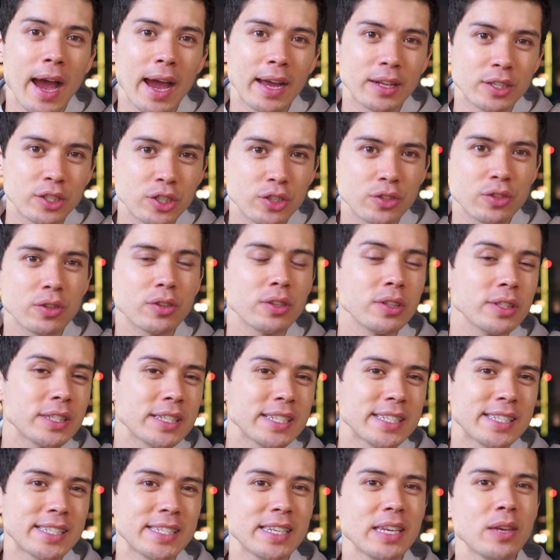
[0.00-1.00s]
I'd struggle
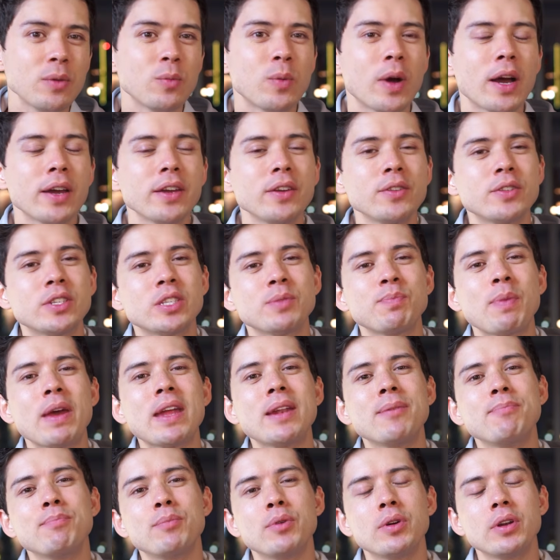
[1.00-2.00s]
to see why you'd
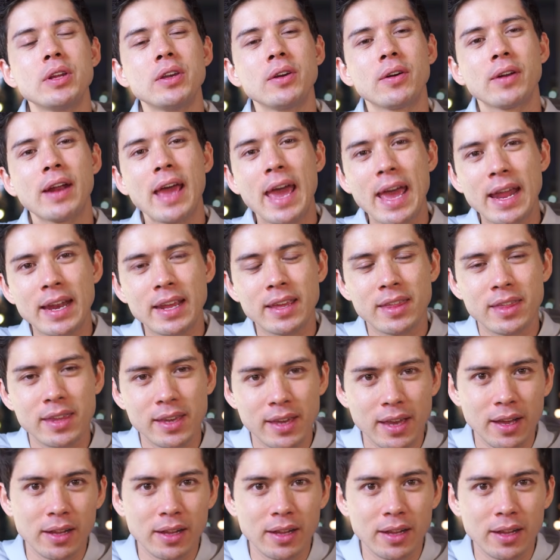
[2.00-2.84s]
spend money on anything